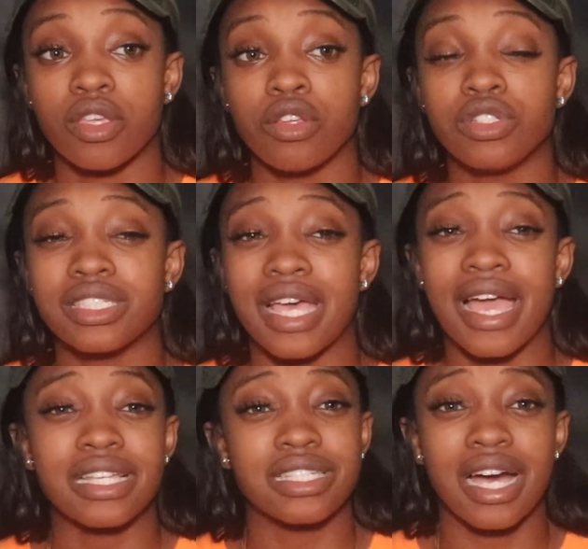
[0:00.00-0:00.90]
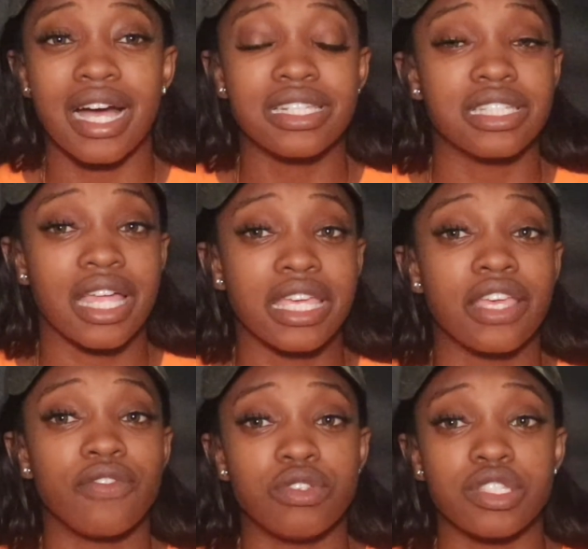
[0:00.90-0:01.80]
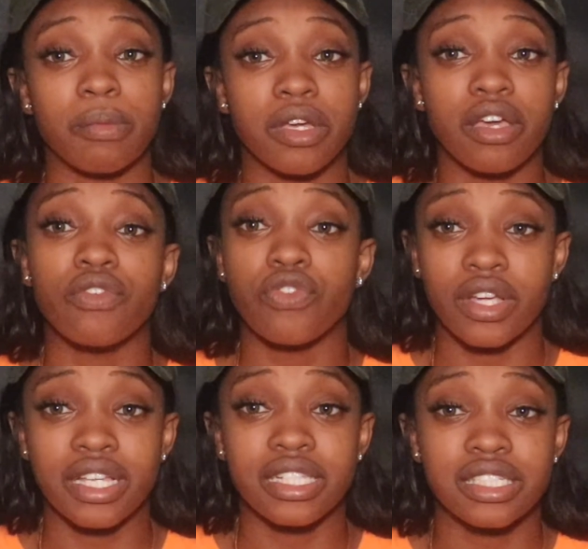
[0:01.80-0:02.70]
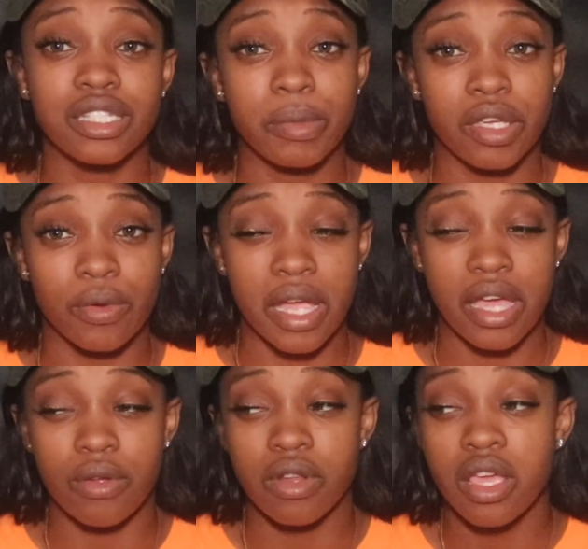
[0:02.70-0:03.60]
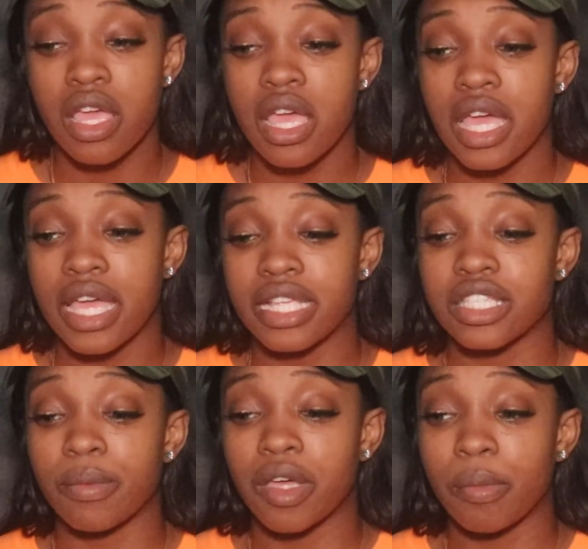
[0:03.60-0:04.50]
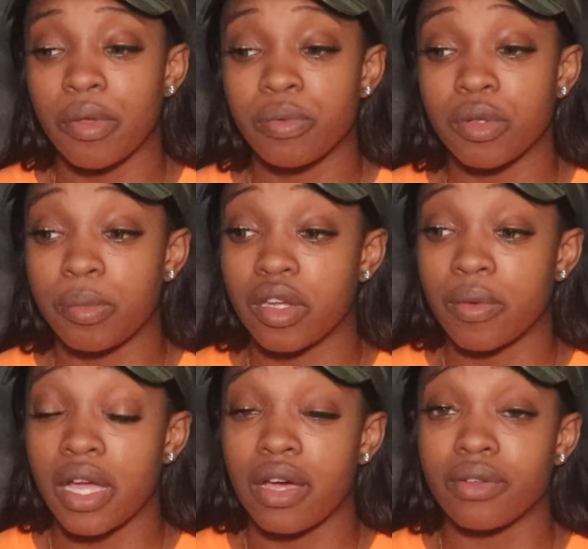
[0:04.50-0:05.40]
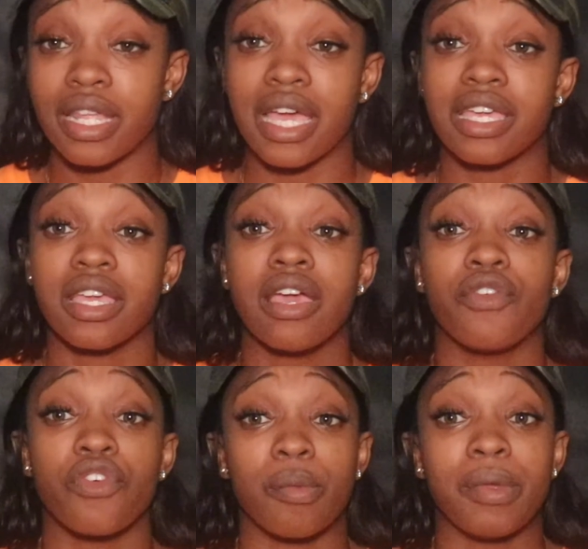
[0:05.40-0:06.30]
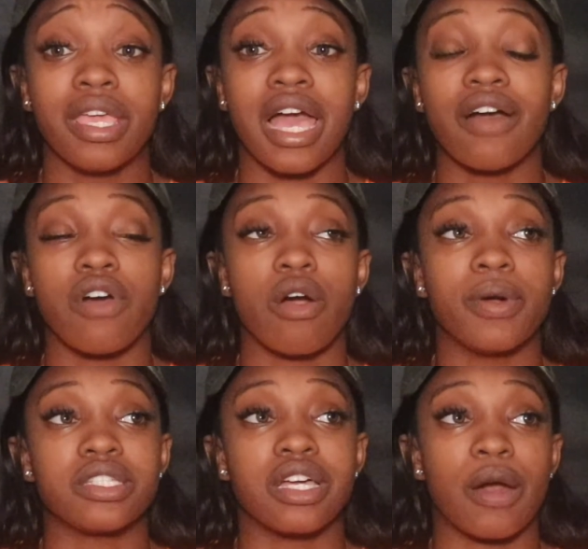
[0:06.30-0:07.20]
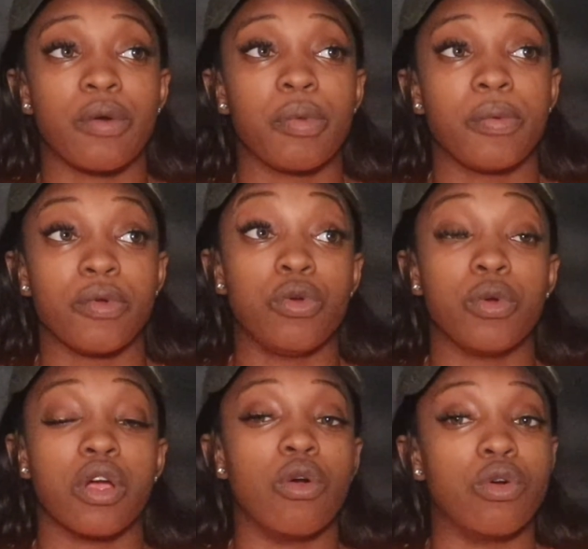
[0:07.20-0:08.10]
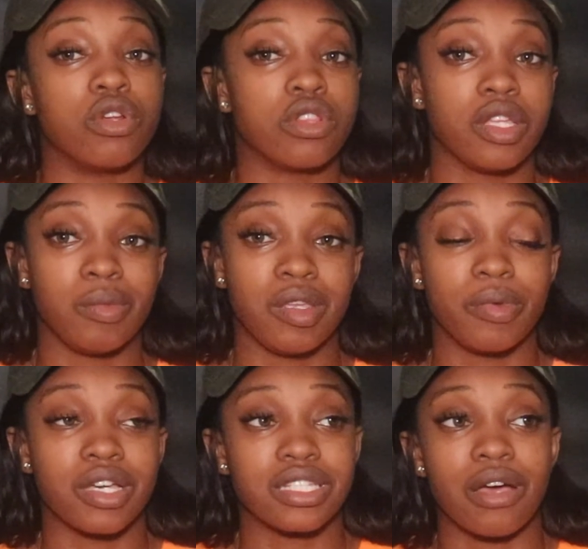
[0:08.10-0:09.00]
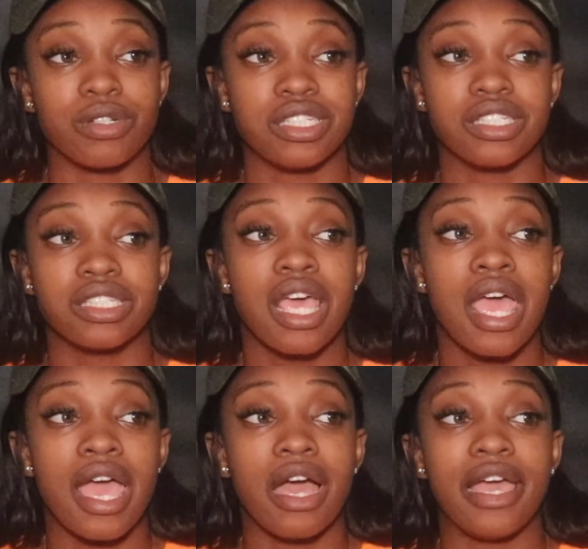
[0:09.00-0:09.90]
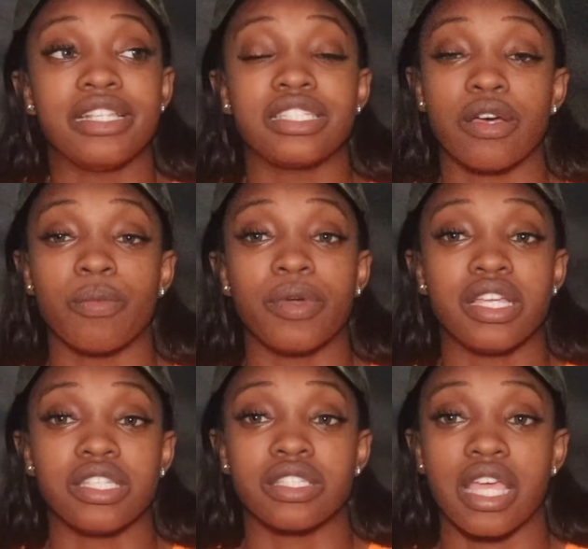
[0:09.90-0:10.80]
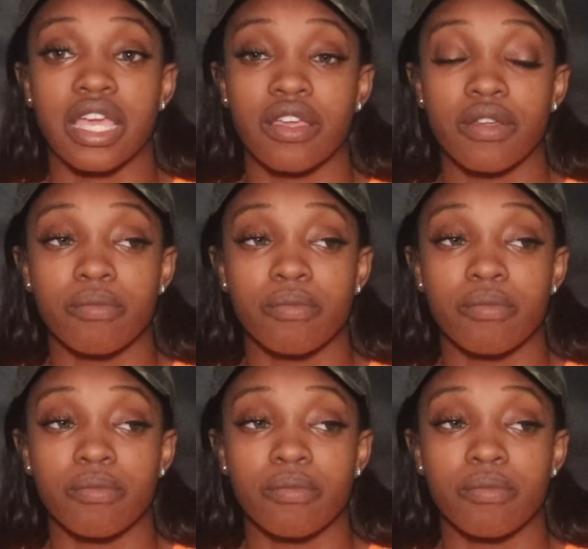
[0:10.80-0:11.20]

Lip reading: you just ask God to, like, give you some good friends to be around and some good people to be around. Like, for me, I've always hung out with people who are older than me because I was just, in some ways, like,